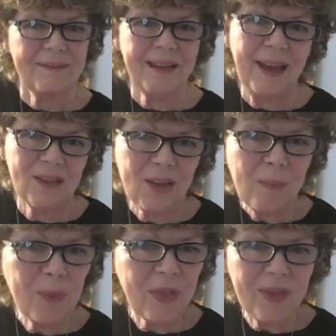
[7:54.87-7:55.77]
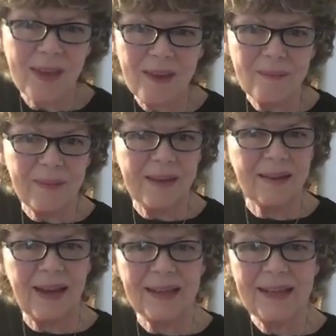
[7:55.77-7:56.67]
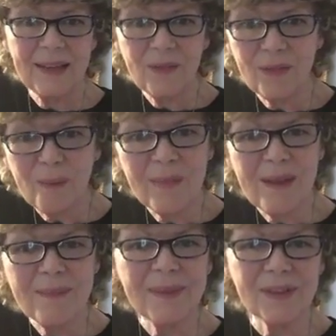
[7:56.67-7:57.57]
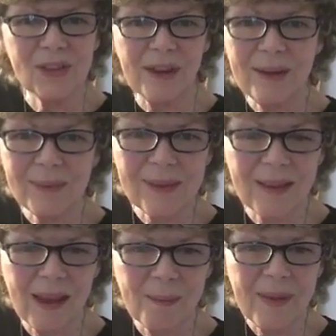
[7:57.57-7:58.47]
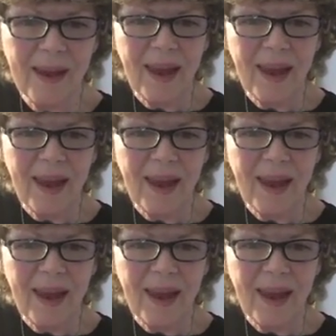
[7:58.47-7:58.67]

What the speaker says: catch up with them and hear from them and share with them.